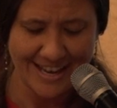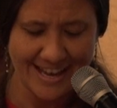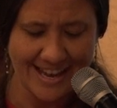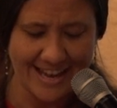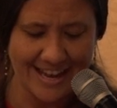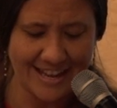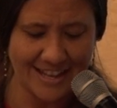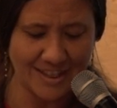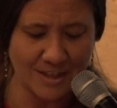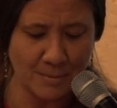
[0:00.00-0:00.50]

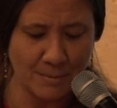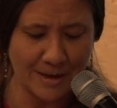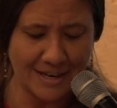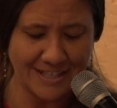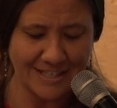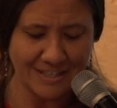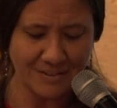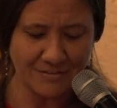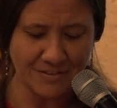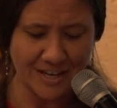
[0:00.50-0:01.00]
and the
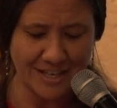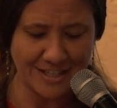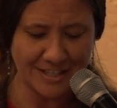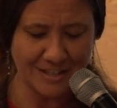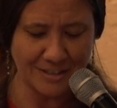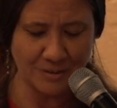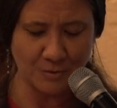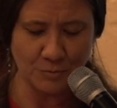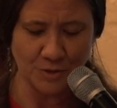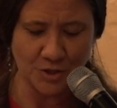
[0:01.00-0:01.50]
Mighty
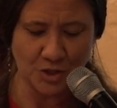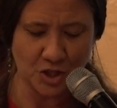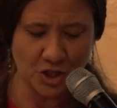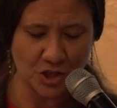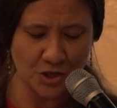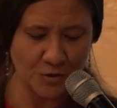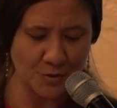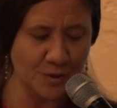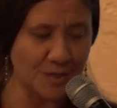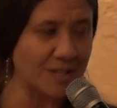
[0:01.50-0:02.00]
Viking was
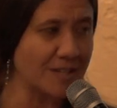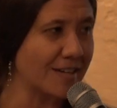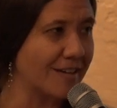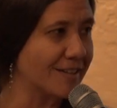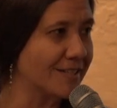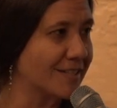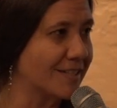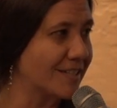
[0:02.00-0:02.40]
chosen as